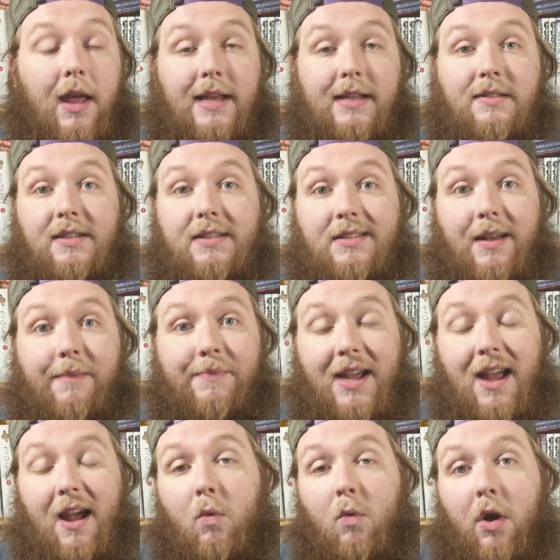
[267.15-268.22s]
Is this
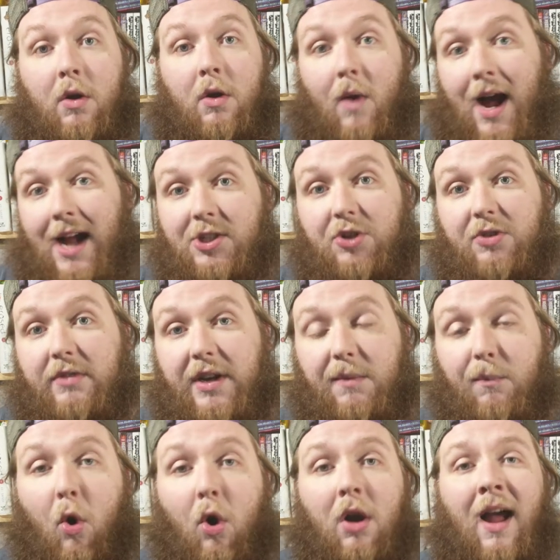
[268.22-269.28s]
something I want to watch and read
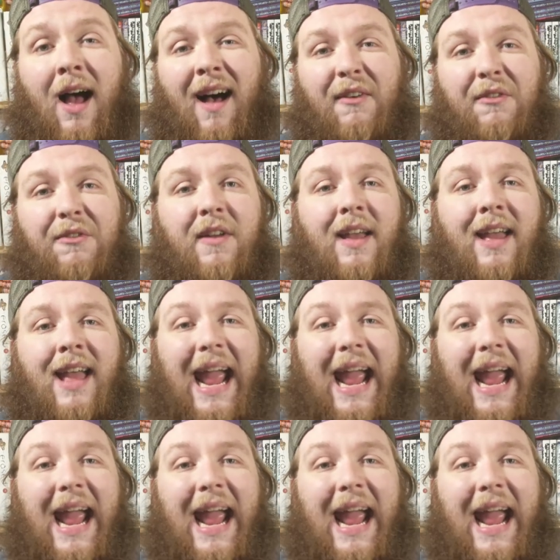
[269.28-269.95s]
more of?